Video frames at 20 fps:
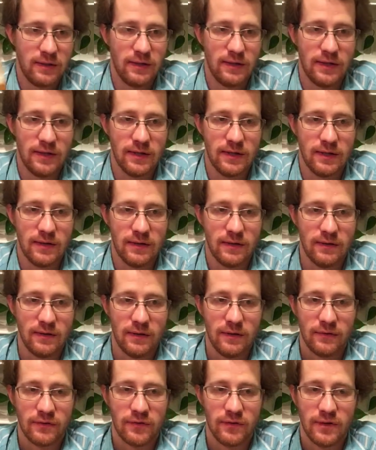and
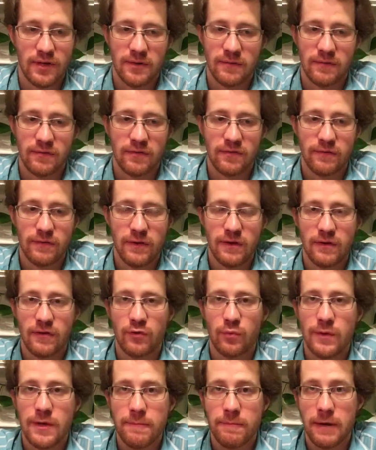also yeah, very
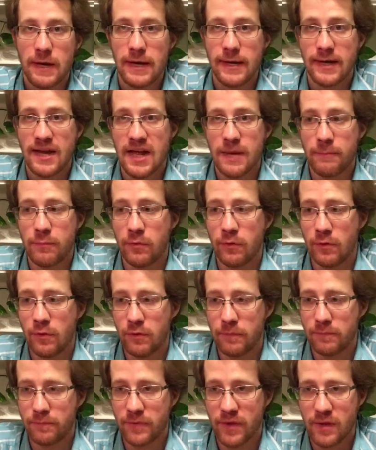sweet
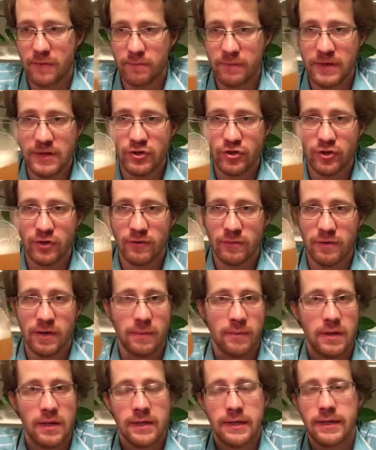pineapple and peaches, but
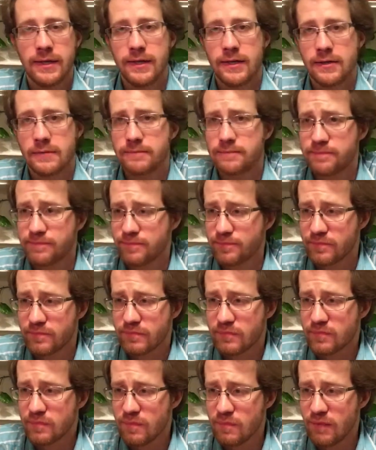I'm not getting
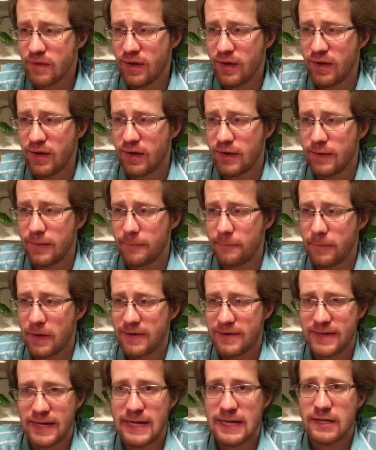a
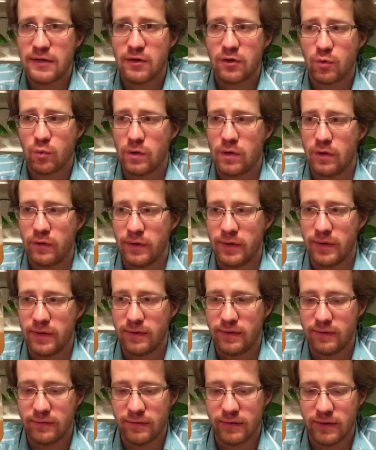dank quality
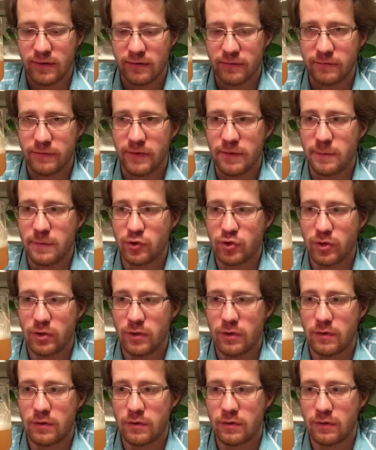in there very much at
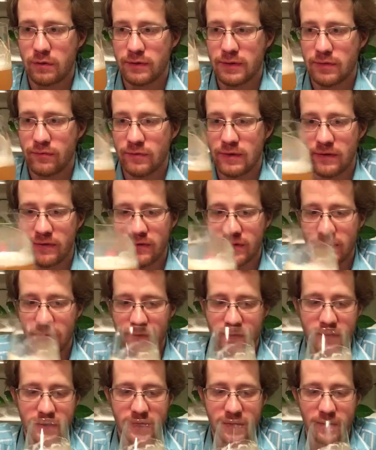all. Not
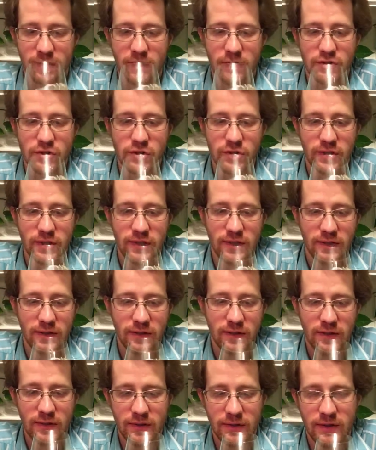resinous, not
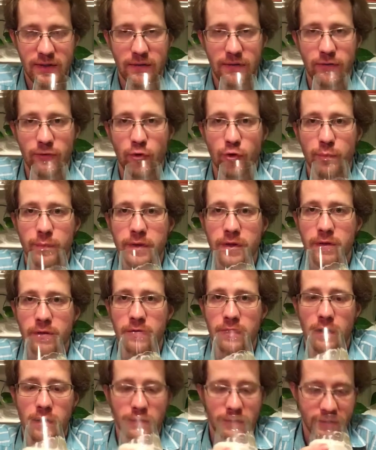oniony, not soapy or
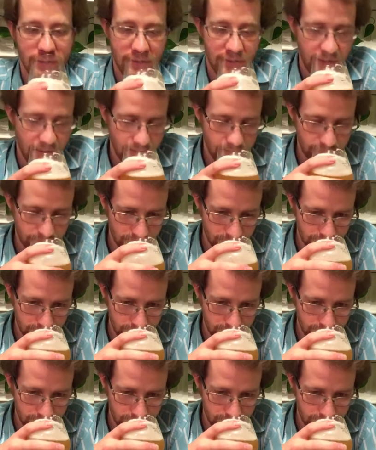garlicky.